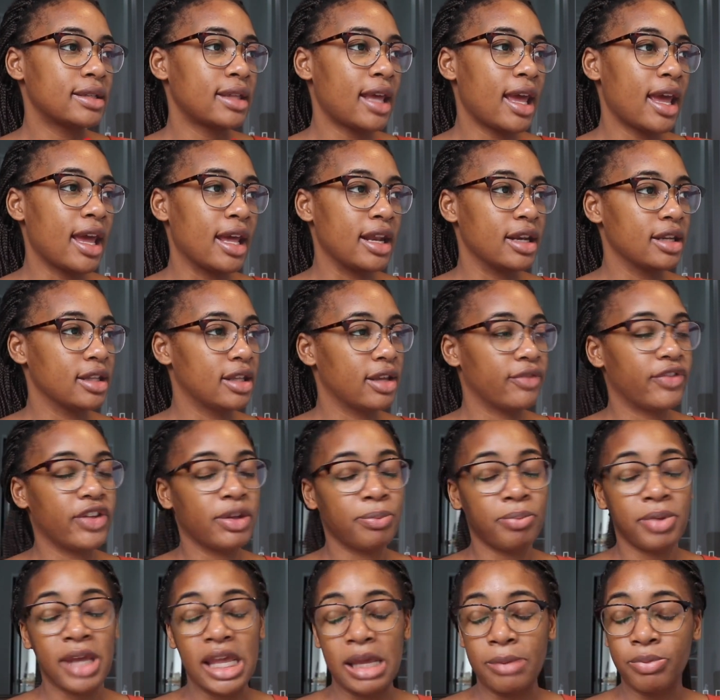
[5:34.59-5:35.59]
then
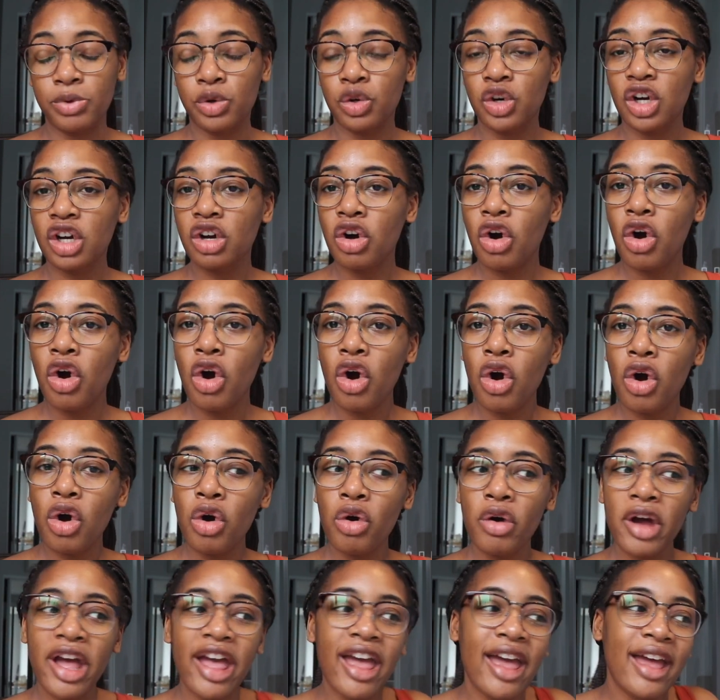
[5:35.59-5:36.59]
giving people a
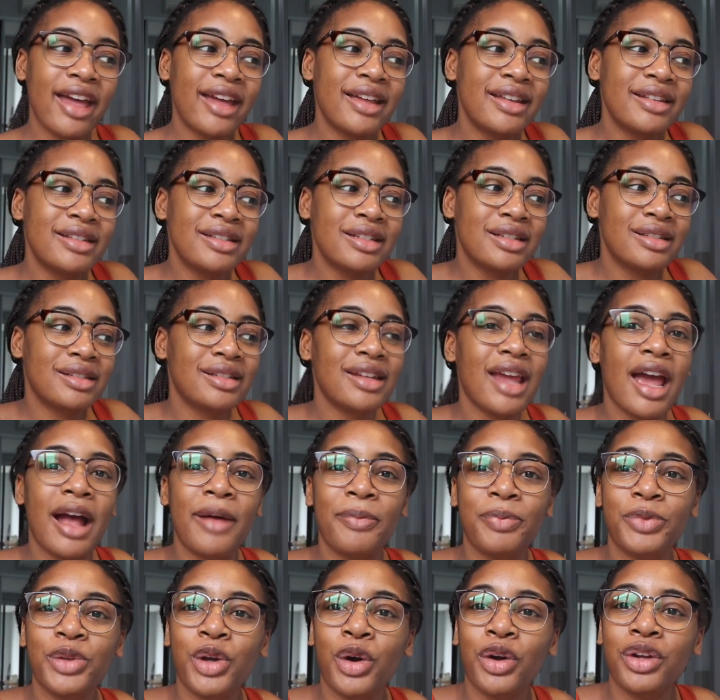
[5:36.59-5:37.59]
call and yeah,
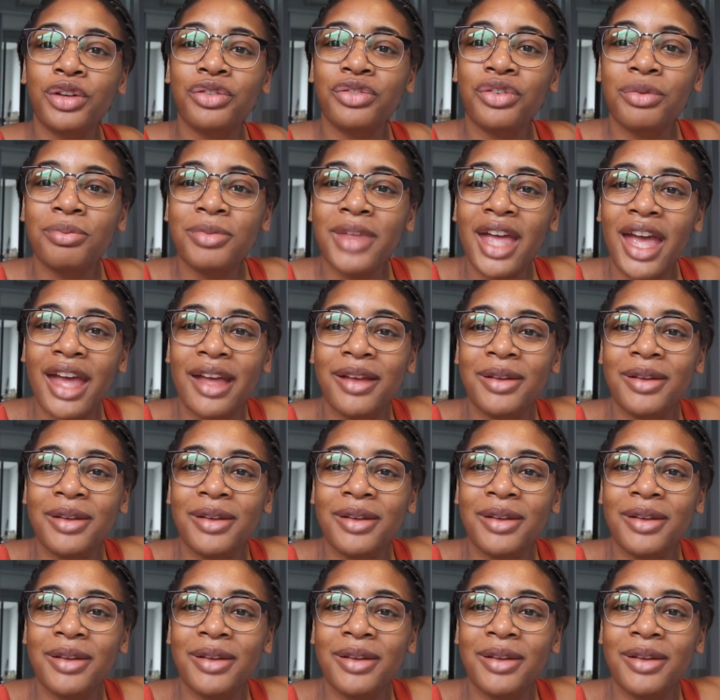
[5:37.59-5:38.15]
going from there.